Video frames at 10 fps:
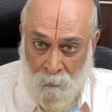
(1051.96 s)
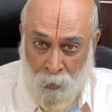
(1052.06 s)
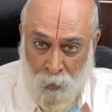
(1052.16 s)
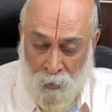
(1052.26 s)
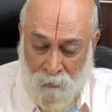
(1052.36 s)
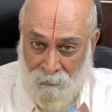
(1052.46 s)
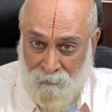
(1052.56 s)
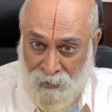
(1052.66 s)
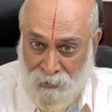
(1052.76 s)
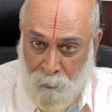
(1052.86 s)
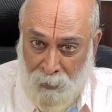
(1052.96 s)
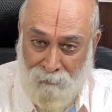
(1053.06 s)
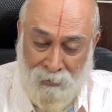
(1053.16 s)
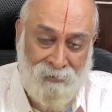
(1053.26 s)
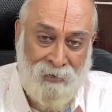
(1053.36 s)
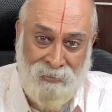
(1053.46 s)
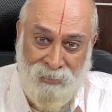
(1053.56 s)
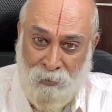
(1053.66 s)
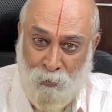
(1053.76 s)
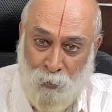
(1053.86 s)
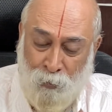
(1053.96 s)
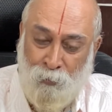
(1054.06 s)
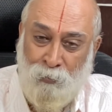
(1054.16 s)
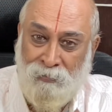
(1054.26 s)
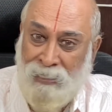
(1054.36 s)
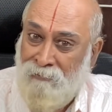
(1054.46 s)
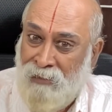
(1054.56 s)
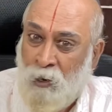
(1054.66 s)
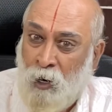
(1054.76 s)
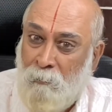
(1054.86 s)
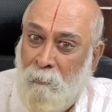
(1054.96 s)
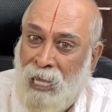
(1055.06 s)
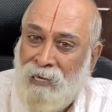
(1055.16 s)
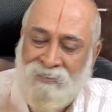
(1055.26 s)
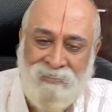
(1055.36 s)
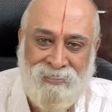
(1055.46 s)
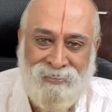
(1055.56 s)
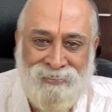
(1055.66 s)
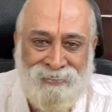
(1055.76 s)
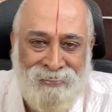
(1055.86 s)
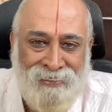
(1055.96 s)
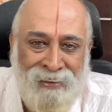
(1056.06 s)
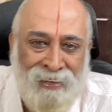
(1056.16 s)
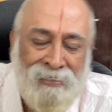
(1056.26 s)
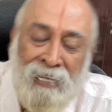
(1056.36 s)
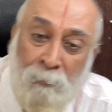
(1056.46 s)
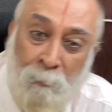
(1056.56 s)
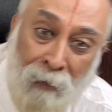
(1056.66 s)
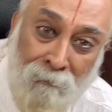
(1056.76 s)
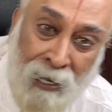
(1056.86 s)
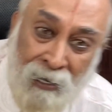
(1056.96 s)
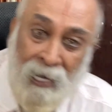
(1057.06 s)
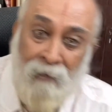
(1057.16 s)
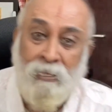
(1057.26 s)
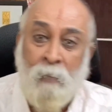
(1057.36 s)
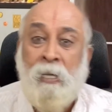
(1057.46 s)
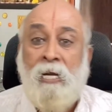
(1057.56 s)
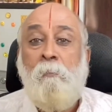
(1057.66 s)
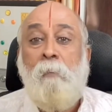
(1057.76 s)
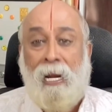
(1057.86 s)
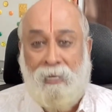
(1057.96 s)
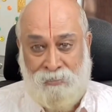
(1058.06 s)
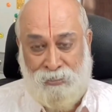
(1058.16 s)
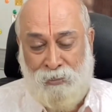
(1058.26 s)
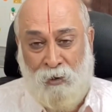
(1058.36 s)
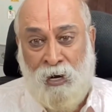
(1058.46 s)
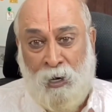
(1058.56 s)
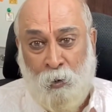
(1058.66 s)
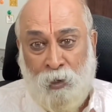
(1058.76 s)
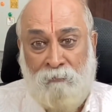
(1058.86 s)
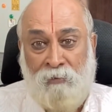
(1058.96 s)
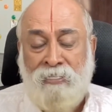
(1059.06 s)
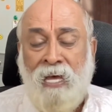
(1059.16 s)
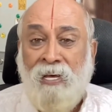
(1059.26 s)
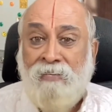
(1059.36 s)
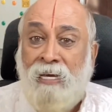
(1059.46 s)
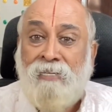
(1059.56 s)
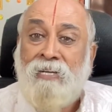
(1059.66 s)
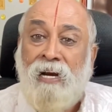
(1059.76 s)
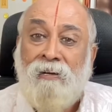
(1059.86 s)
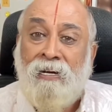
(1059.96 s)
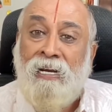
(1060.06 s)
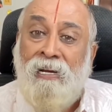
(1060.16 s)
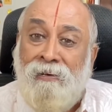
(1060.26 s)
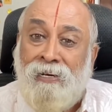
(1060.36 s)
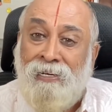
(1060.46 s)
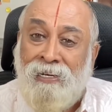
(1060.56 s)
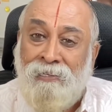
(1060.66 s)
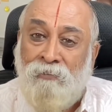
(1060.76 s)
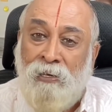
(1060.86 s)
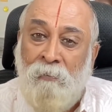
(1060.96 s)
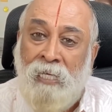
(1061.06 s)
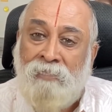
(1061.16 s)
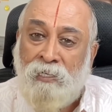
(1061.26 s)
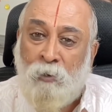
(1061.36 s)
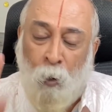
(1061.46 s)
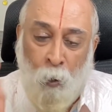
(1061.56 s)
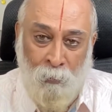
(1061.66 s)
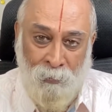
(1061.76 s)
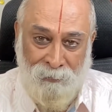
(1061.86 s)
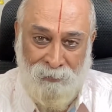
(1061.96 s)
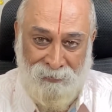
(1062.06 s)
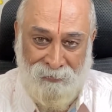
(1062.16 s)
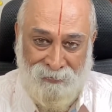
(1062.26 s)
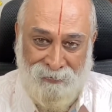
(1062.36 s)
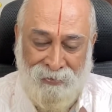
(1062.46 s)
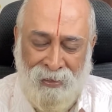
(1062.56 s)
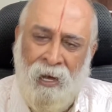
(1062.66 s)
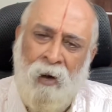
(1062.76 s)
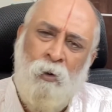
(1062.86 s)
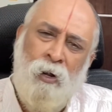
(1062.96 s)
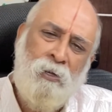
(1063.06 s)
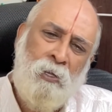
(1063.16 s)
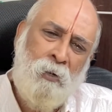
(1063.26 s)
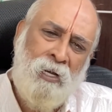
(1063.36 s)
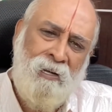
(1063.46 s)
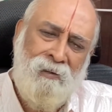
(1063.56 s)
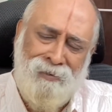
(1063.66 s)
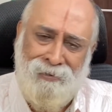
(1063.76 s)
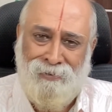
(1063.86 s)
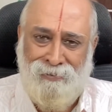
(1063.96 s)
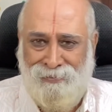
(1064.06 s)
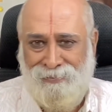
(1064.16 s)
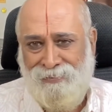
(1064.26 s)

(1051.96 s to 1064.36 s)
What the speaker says: more with power, as I told you, they were not balanced. That power gave them an imbalance, on account of which they started ill-treating the females at home. How long you can ill-treat?